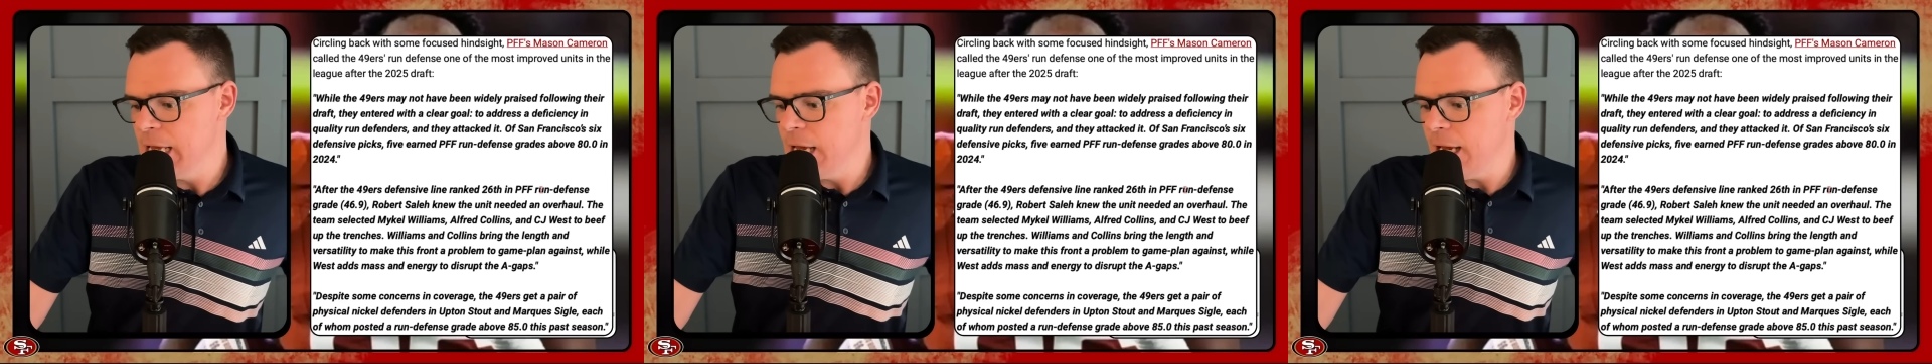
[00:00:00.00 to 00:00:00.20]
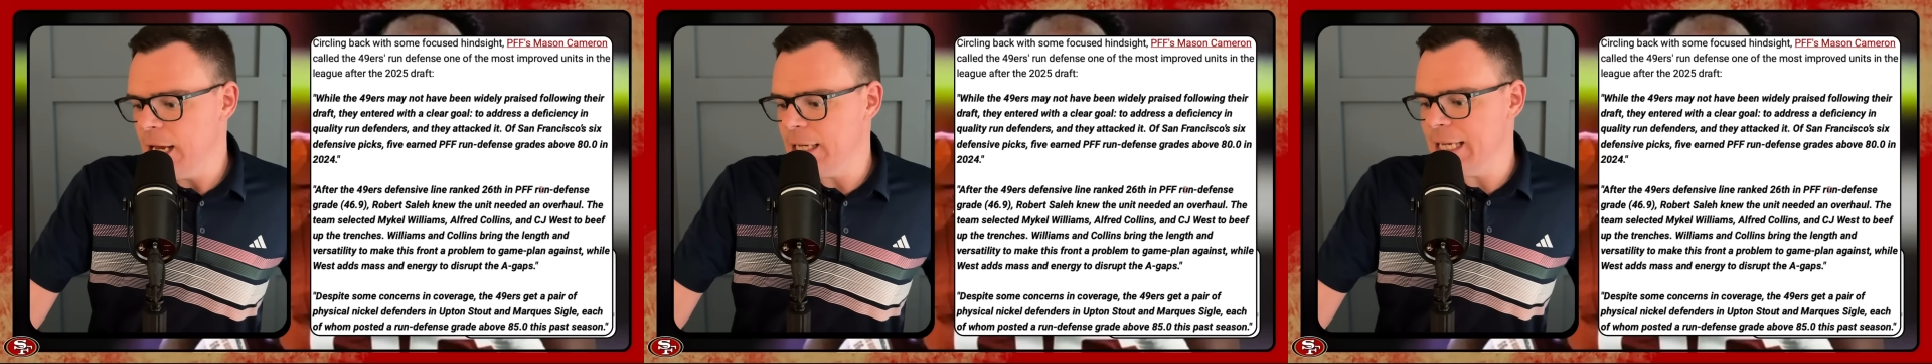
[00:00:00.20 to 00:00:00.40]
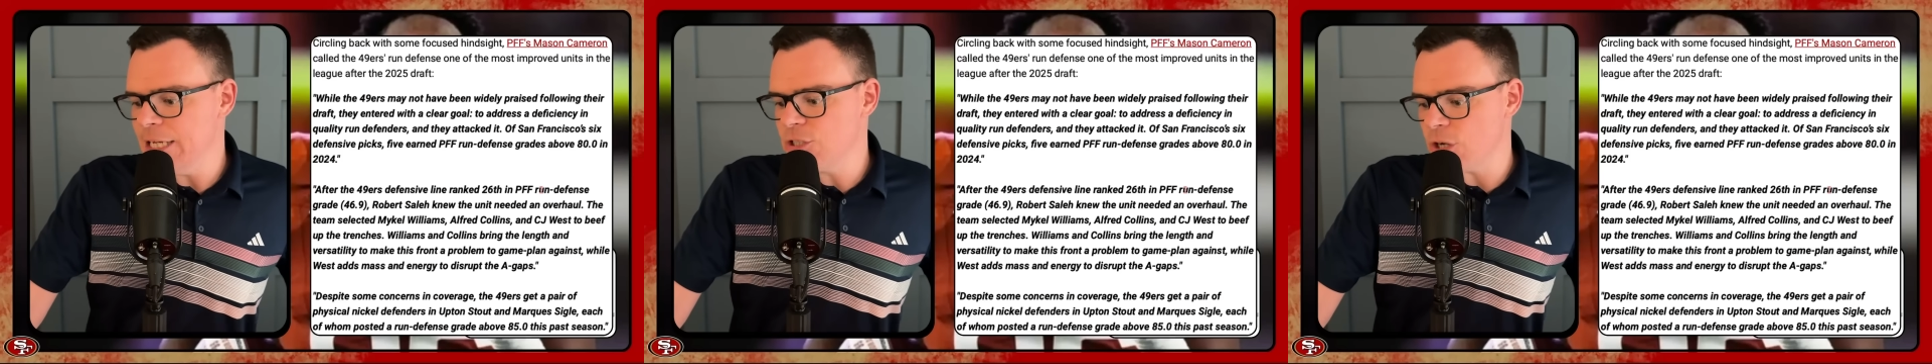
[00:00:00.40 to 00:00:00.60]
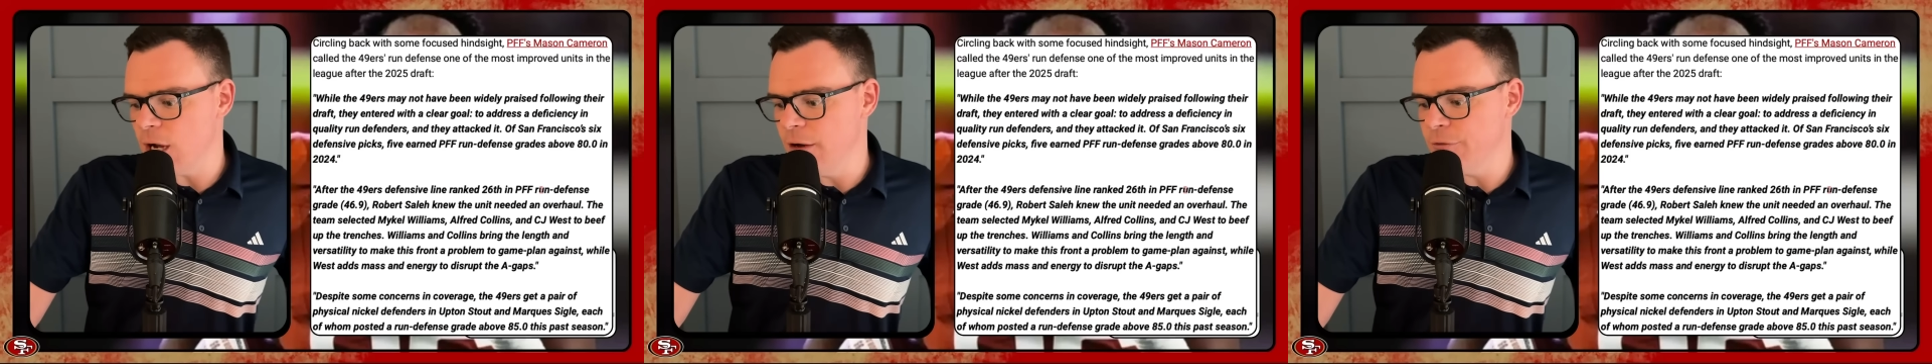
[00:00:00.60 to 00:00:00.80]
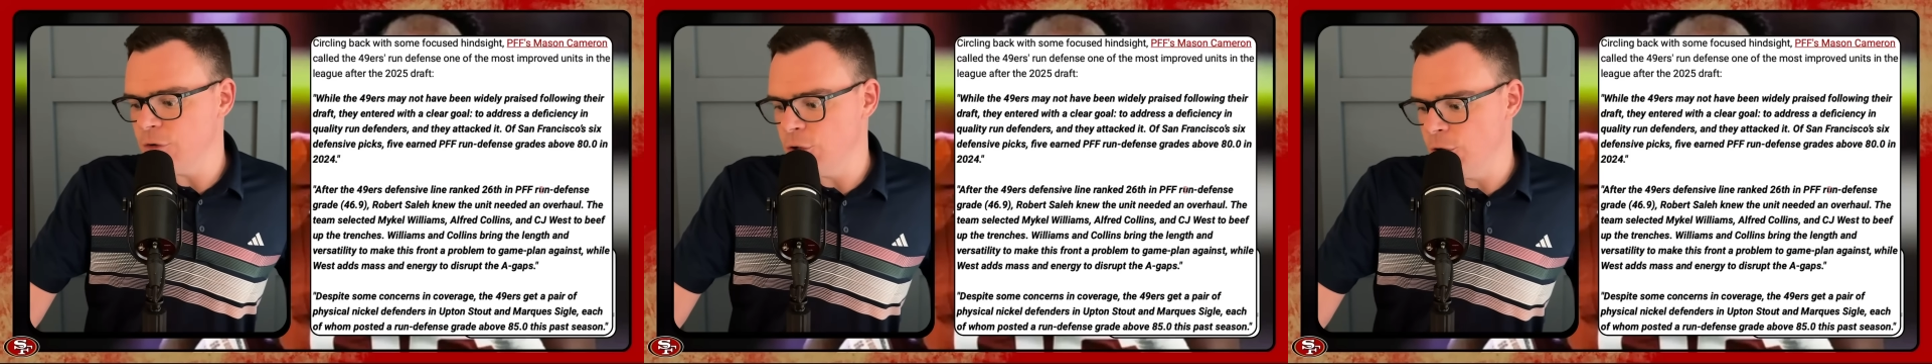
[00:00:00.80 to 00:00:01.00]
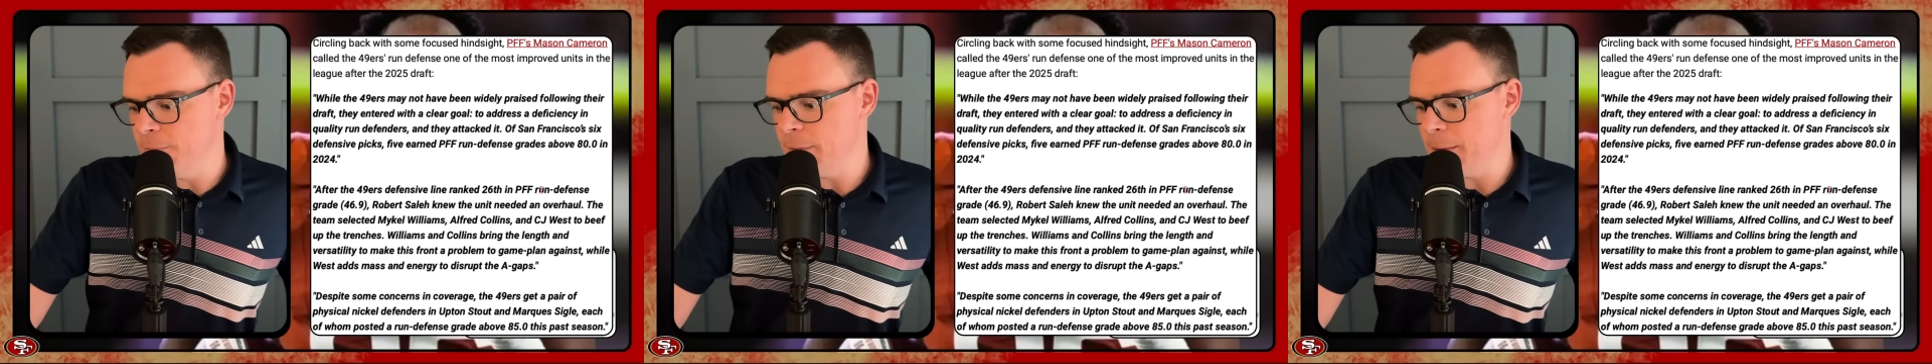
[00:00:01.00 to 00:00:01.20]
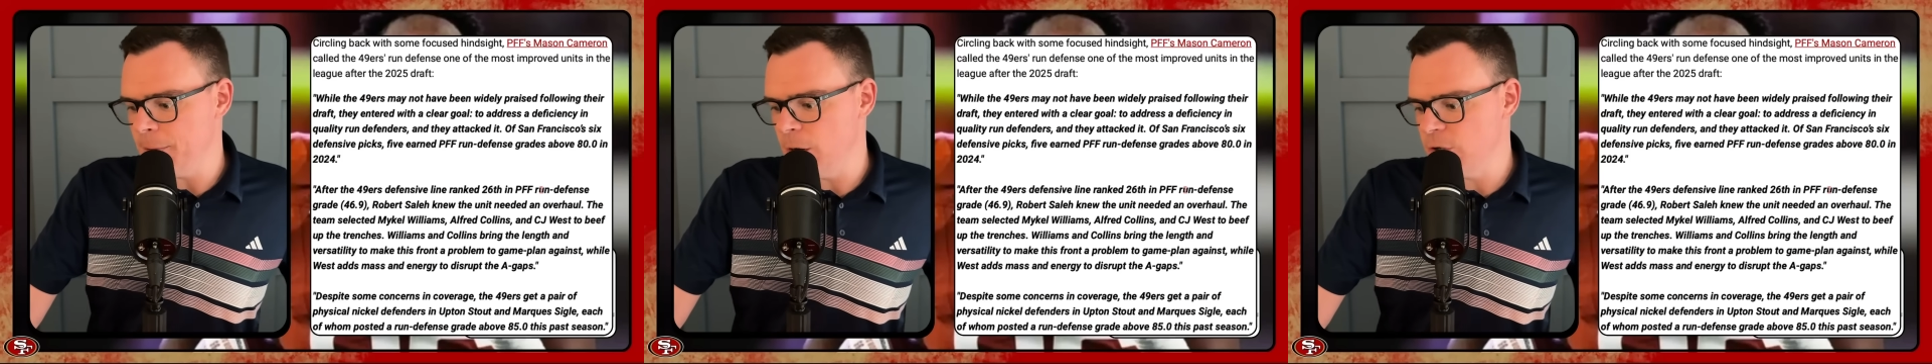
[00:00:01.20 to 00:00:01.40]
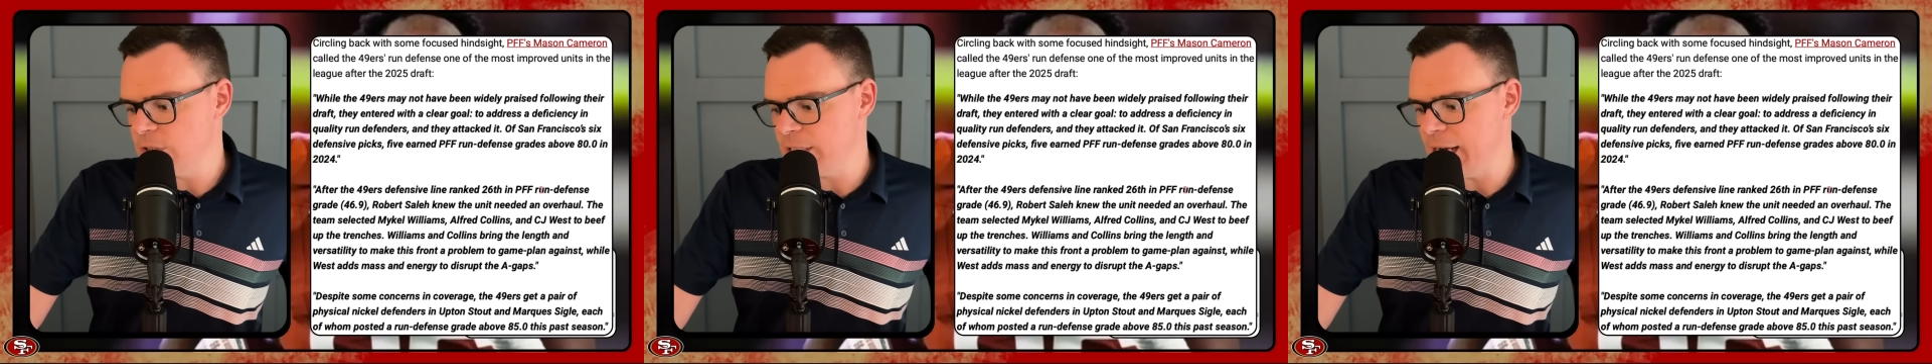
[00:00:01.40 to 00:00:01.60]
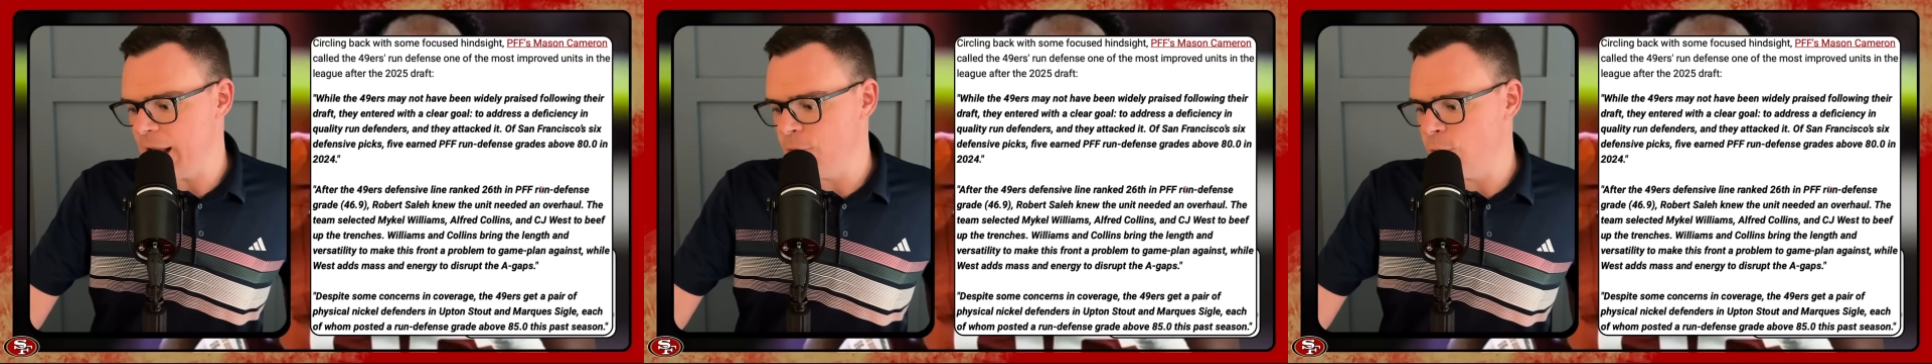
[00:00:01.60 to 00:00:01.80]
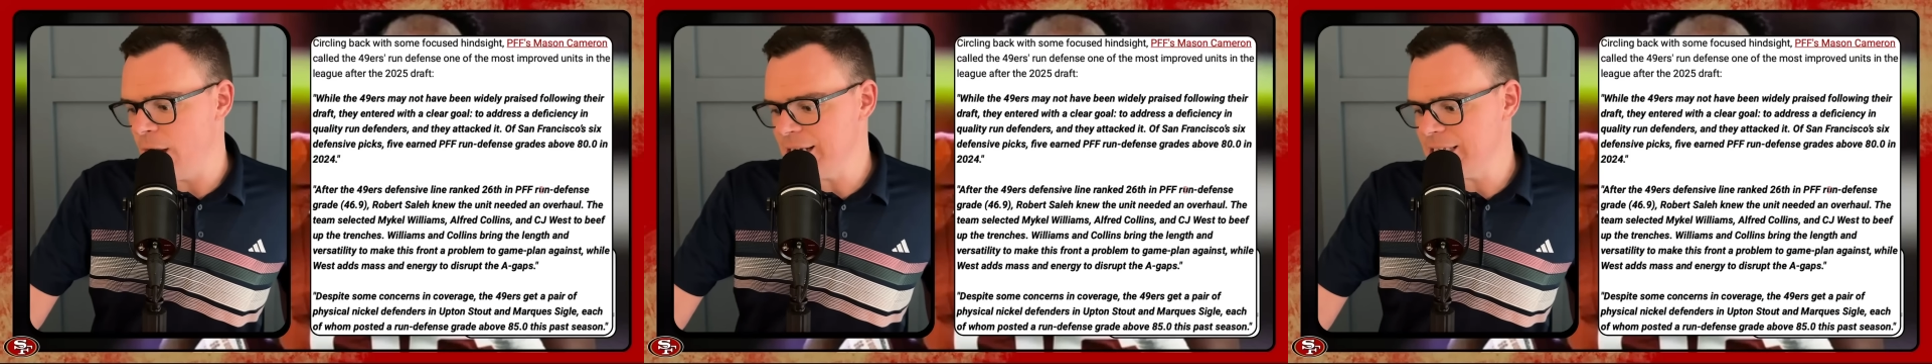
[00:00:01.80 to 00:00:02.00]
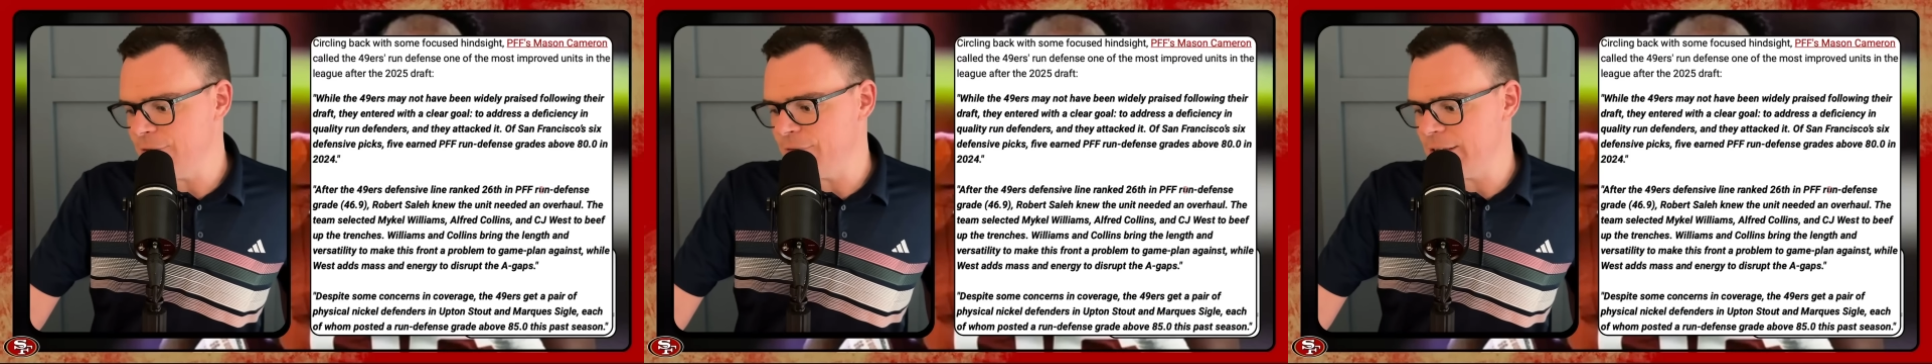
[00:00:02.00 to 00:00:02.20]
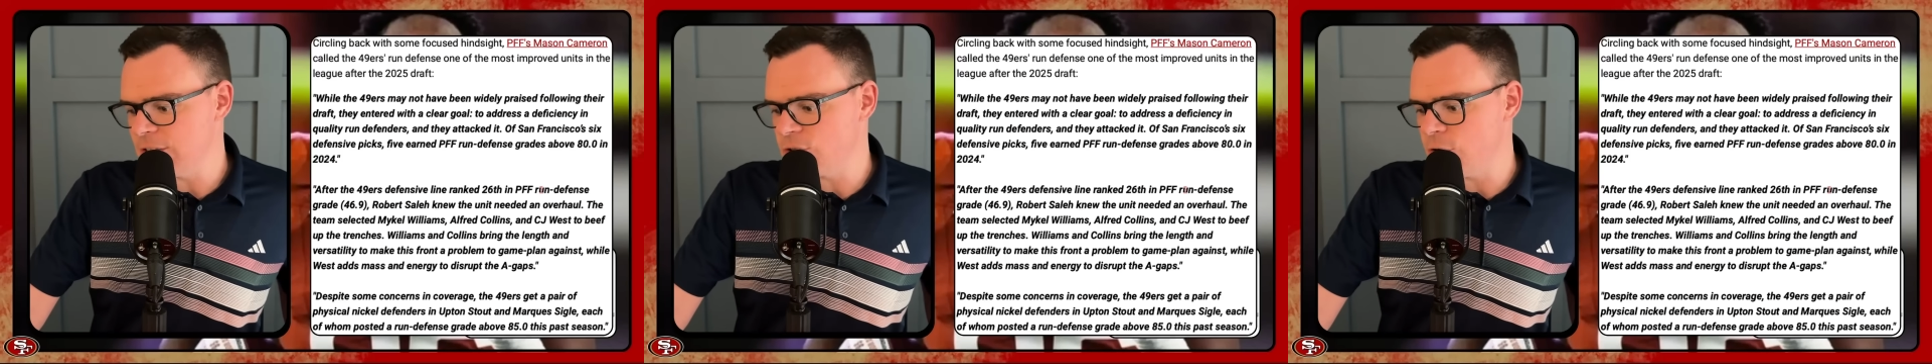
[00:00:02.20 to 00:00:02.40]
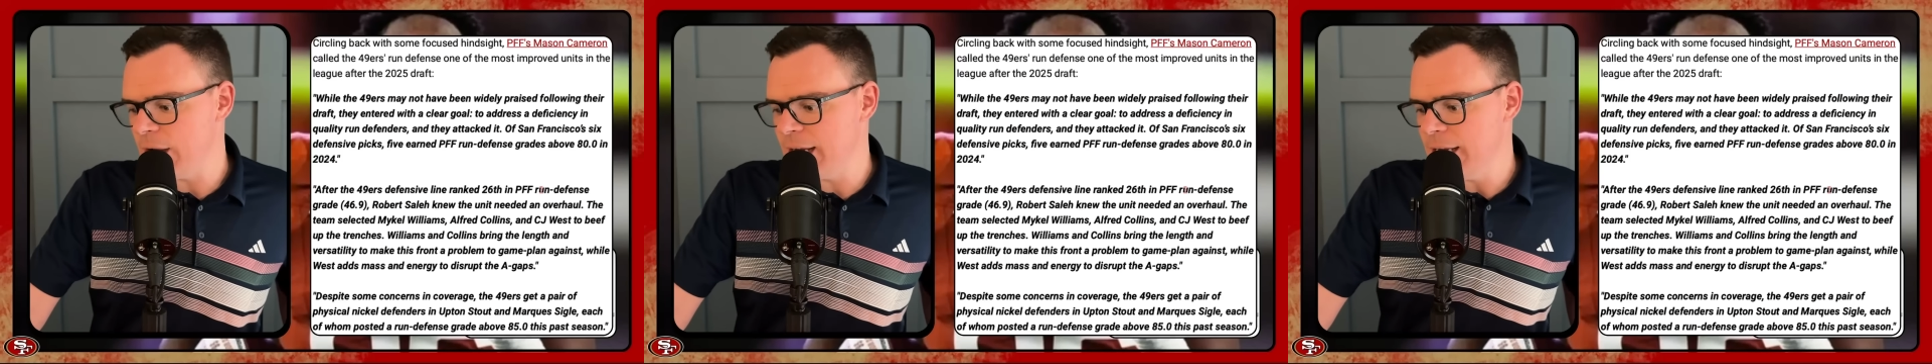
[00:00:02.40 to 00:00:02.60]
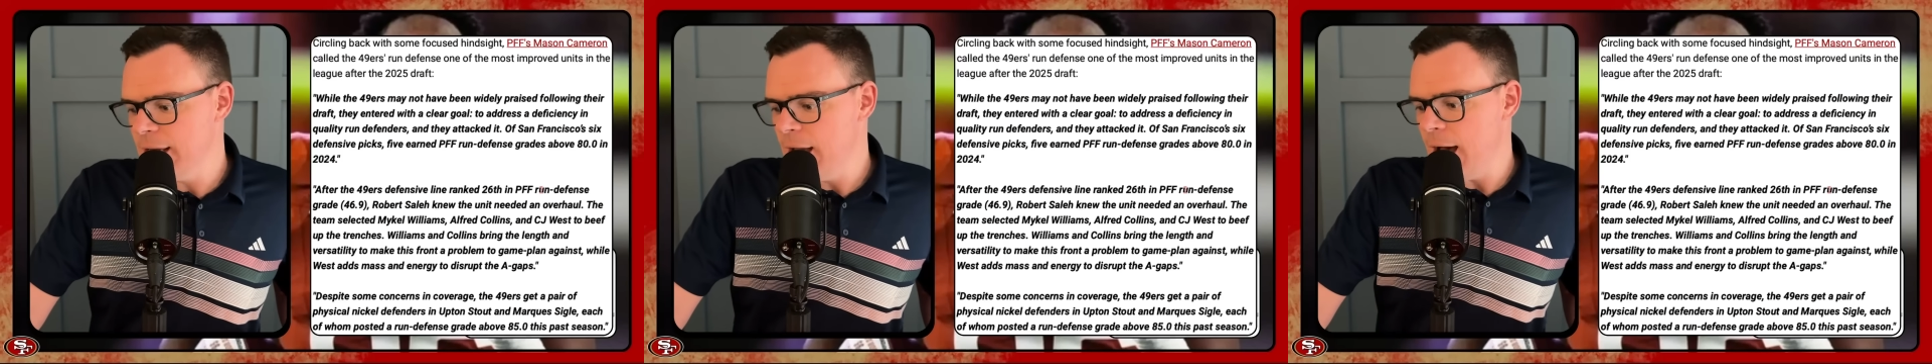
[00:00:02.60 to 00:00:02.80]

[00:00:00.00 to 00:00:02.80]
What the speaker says: each of whom posted a run defense grade